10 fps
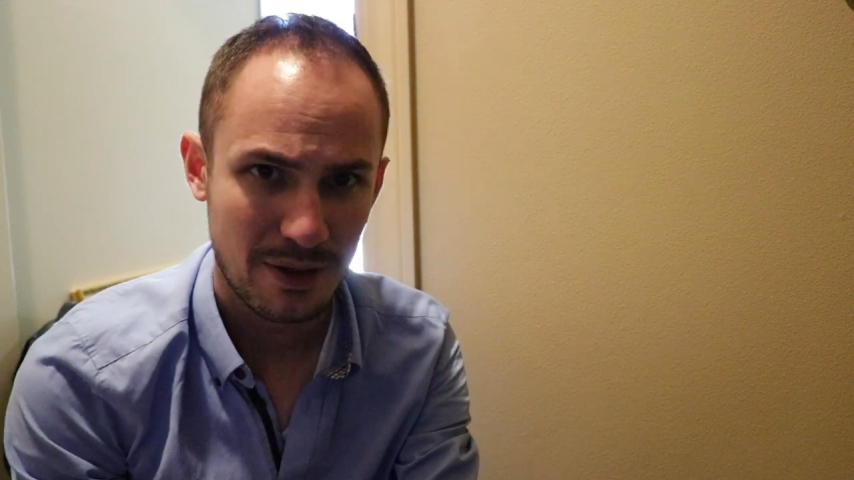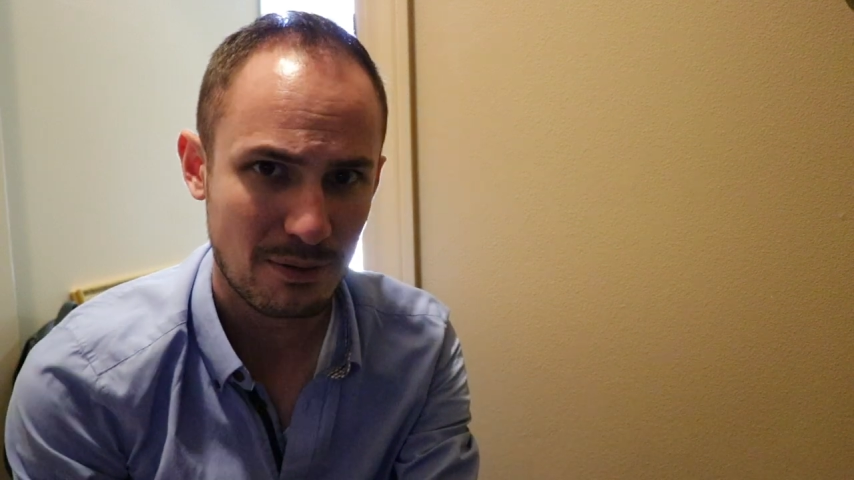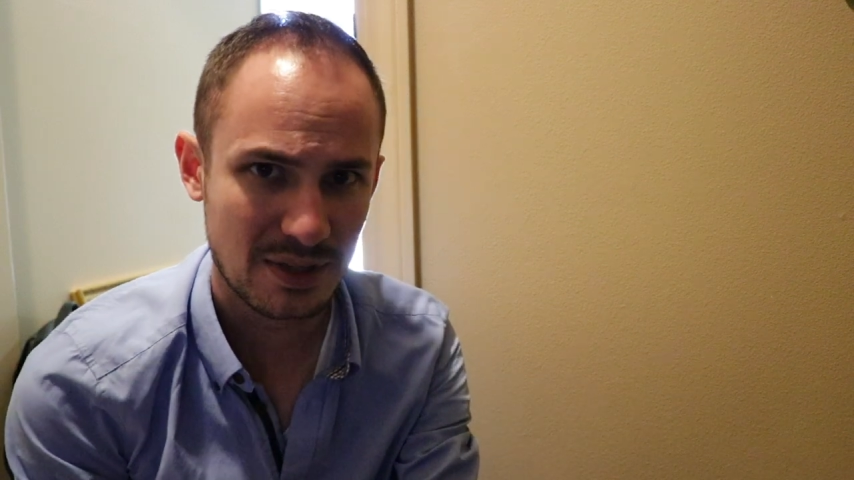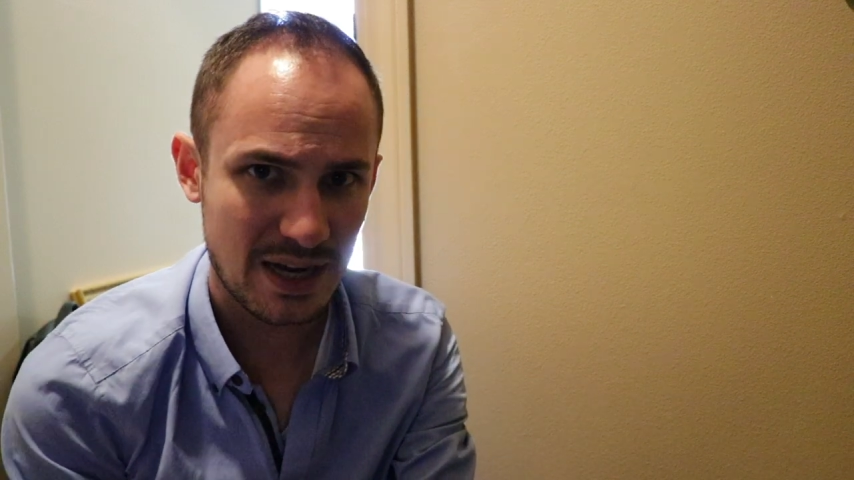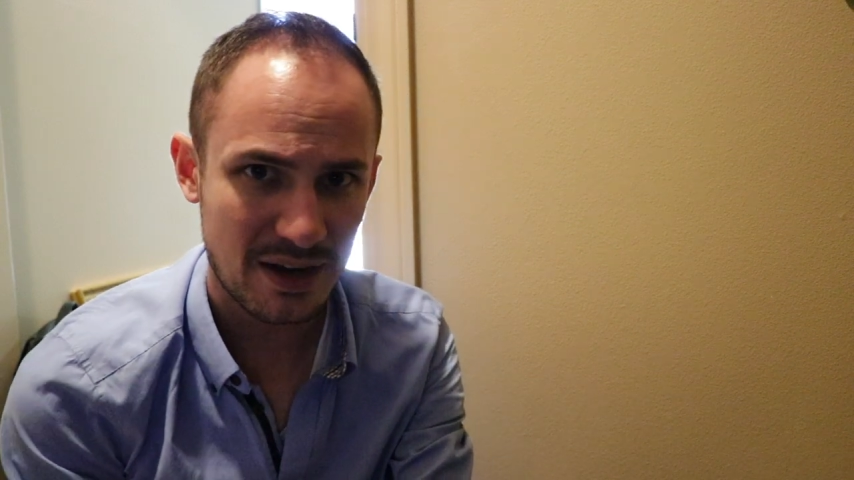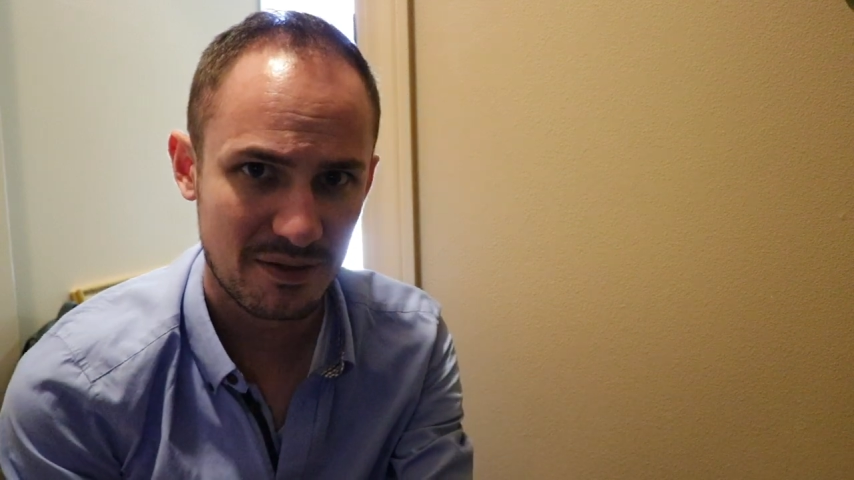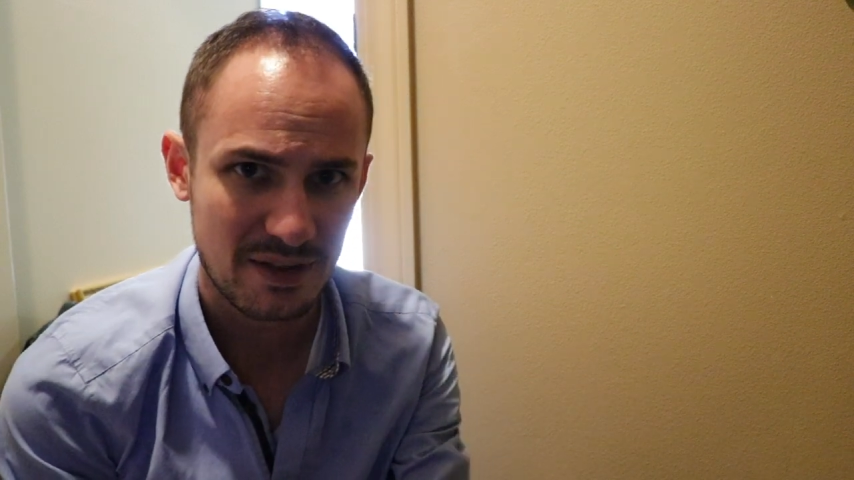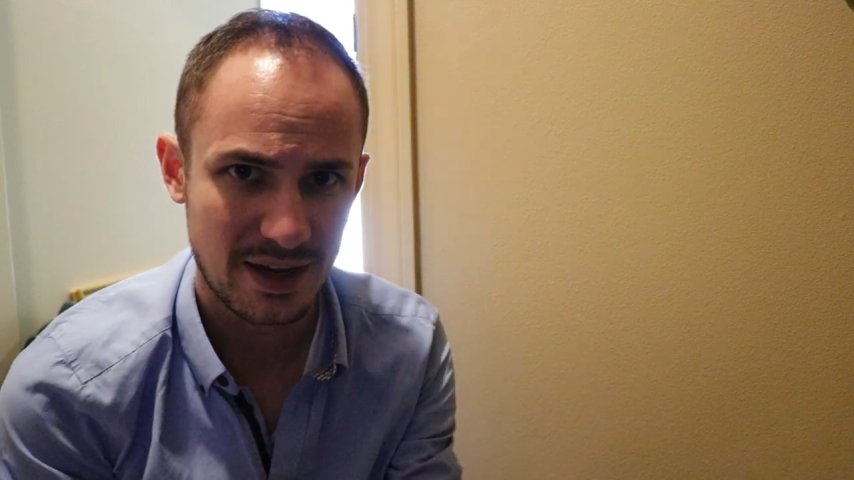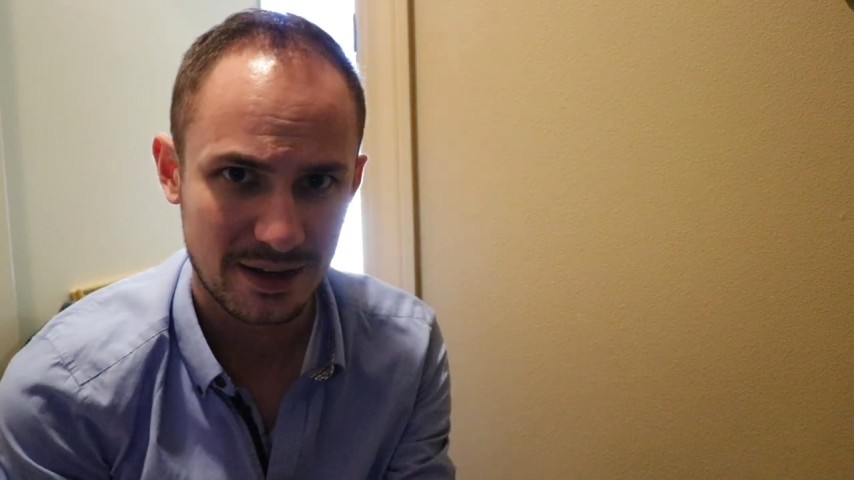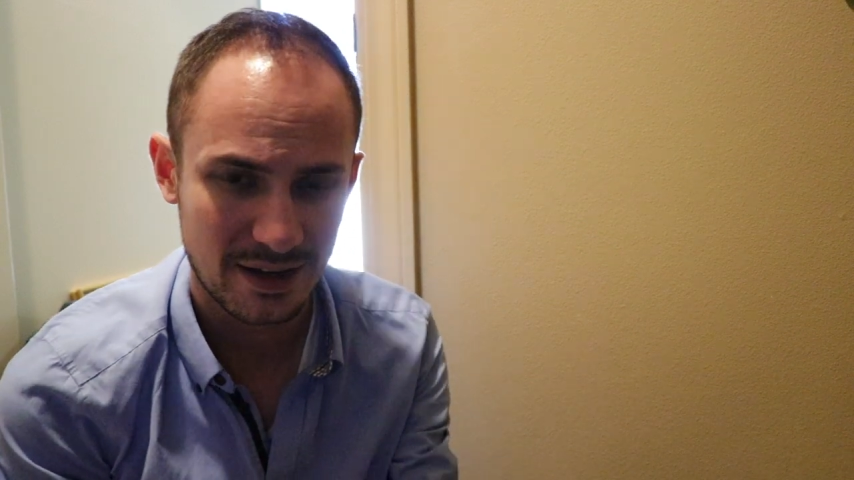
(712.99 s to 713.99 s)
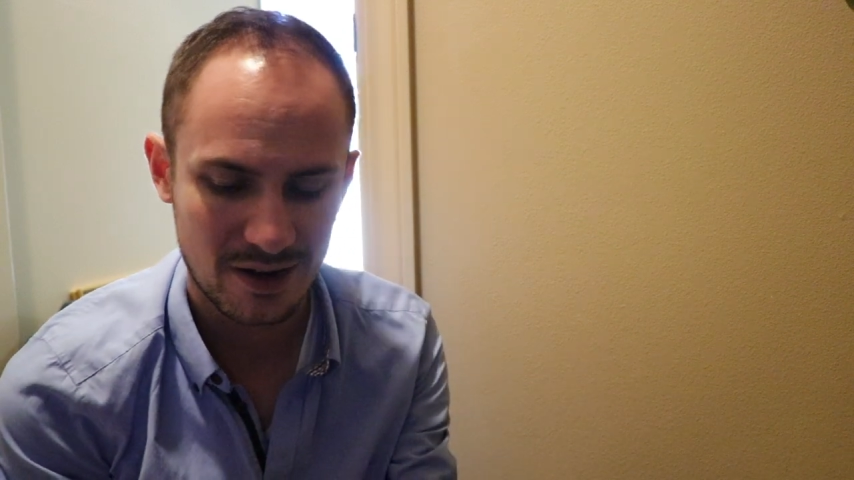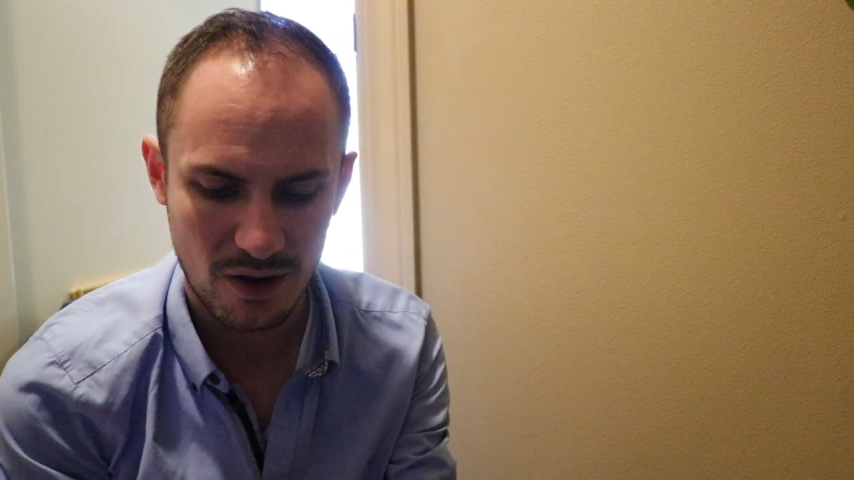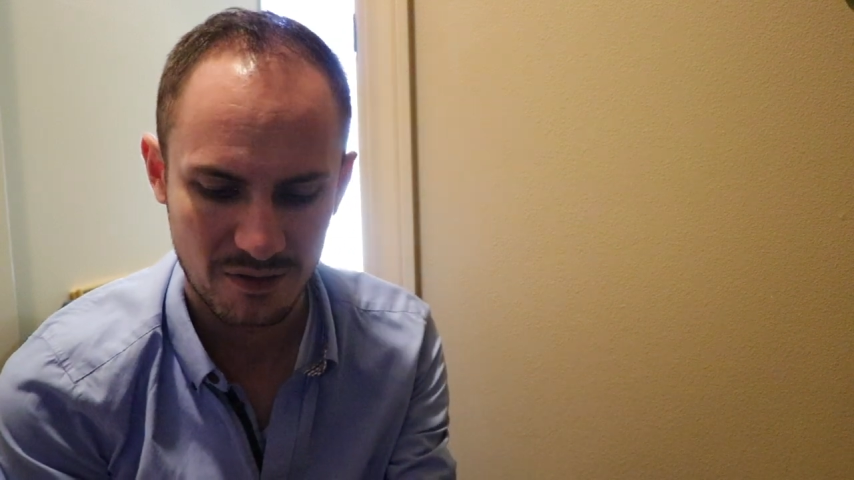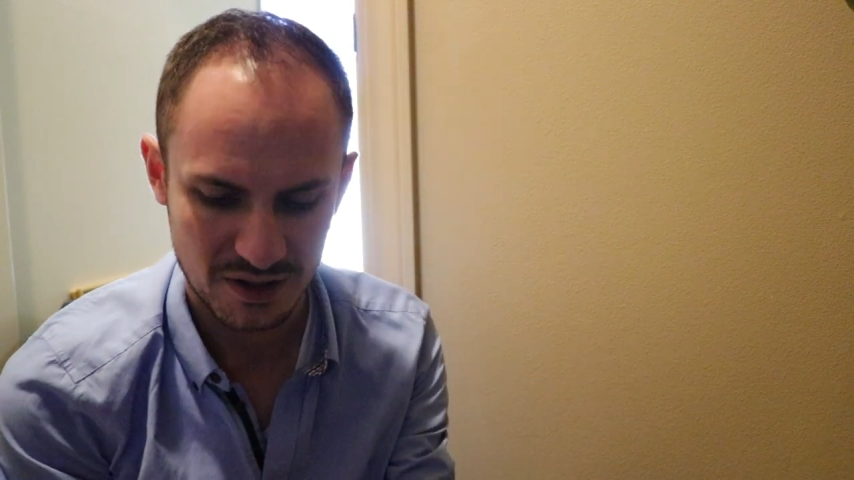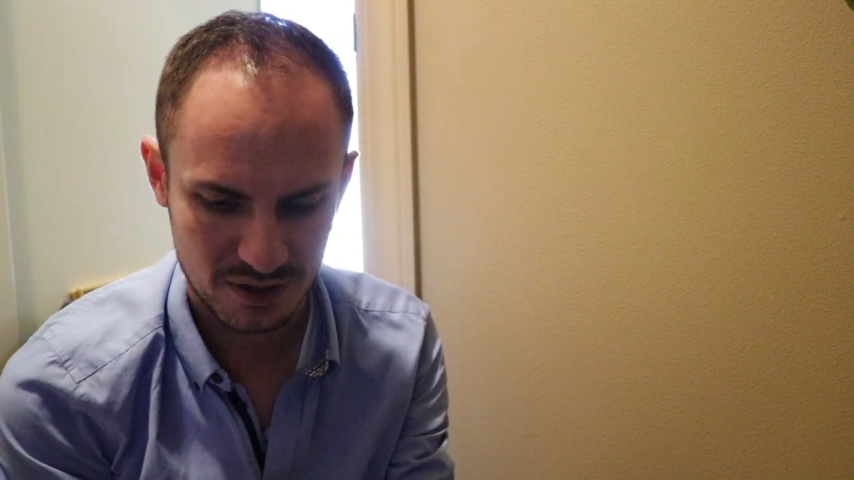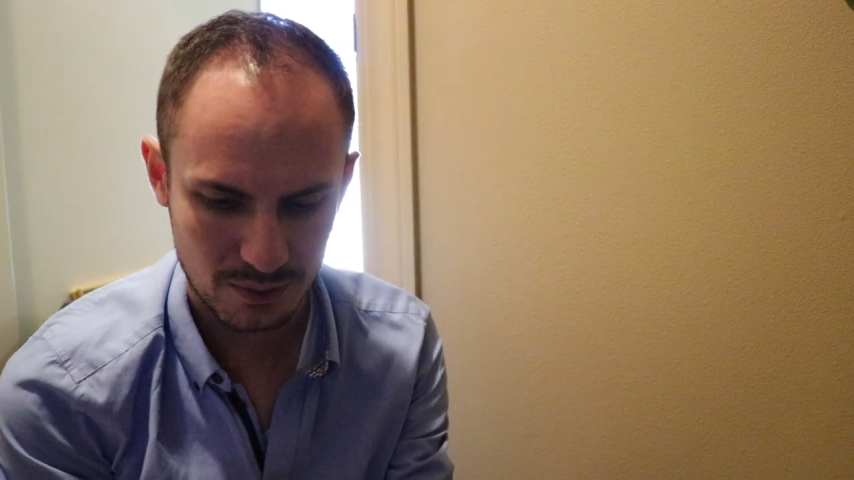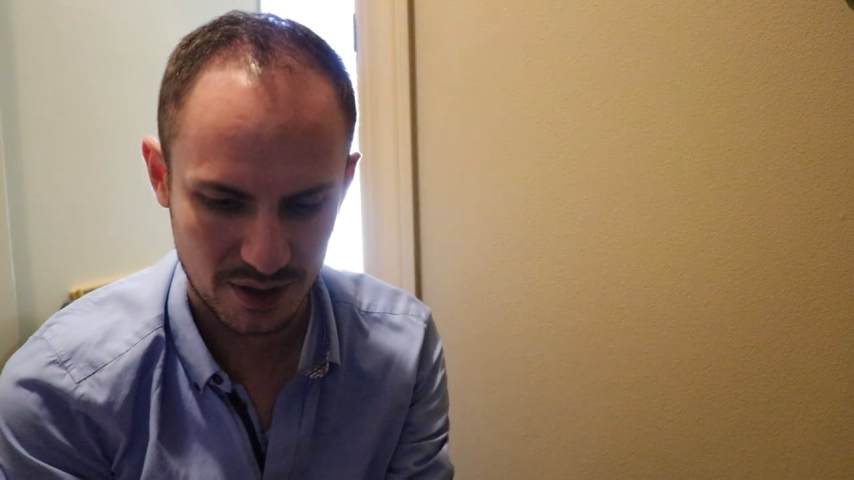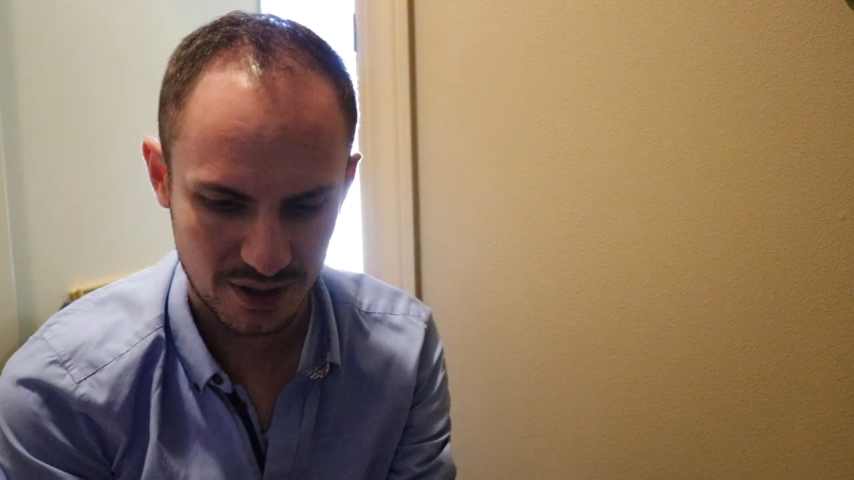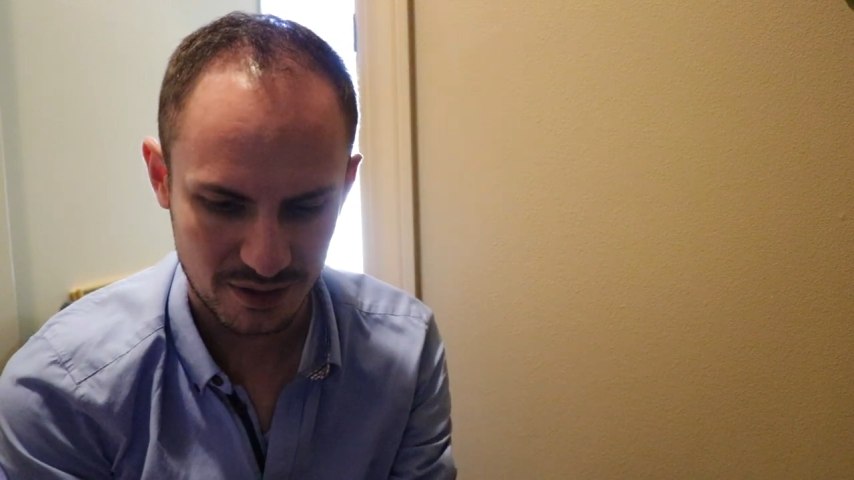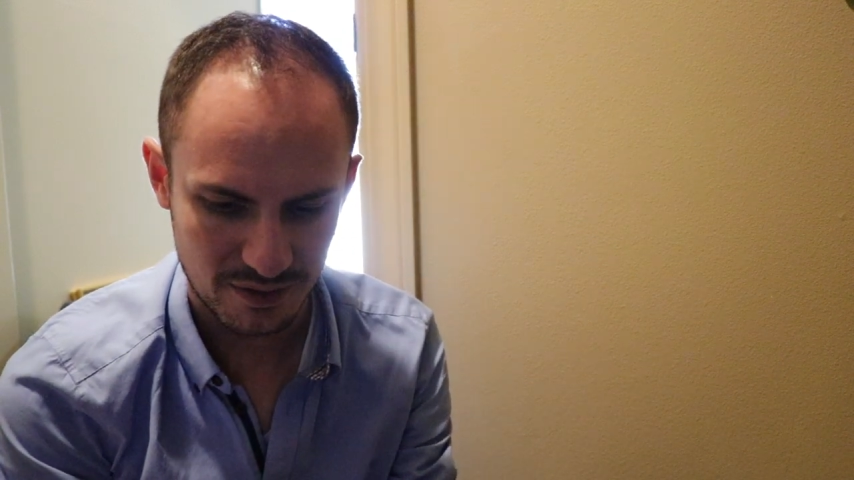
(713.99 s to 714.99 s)
That was kind of like an obvious
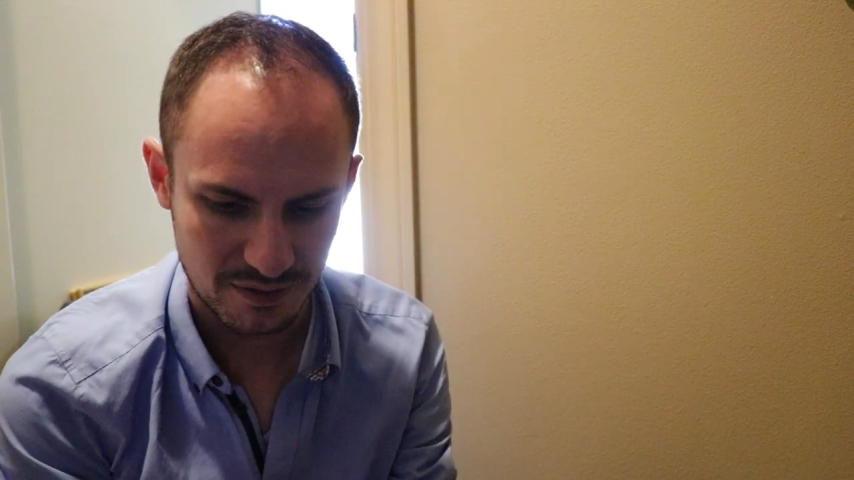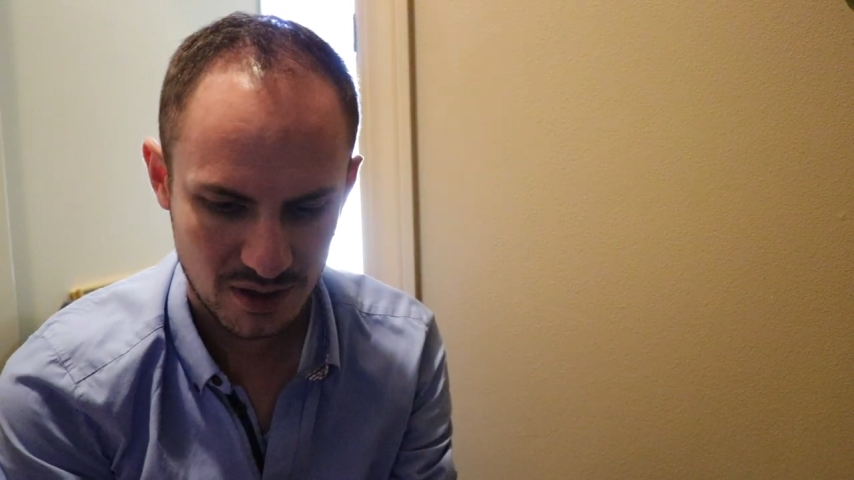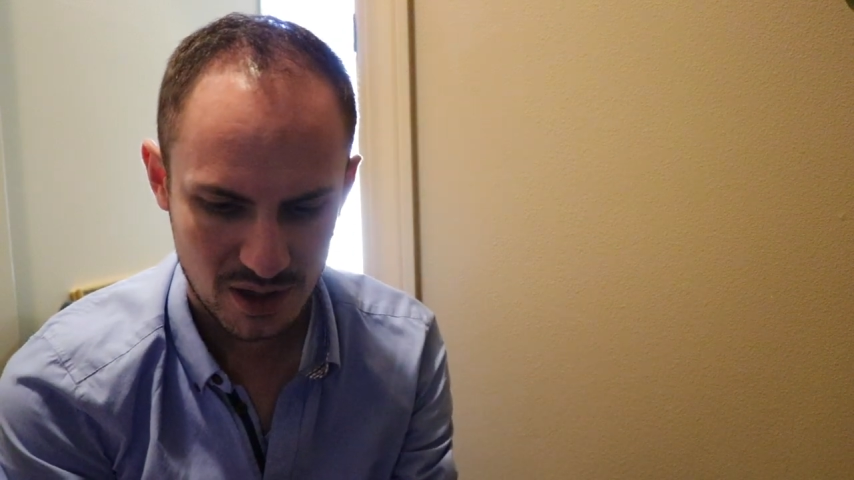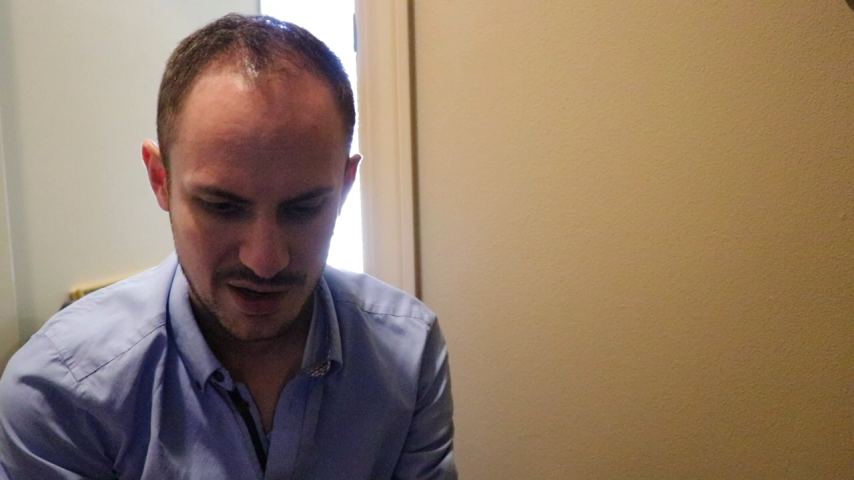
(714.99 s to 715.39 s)
one of,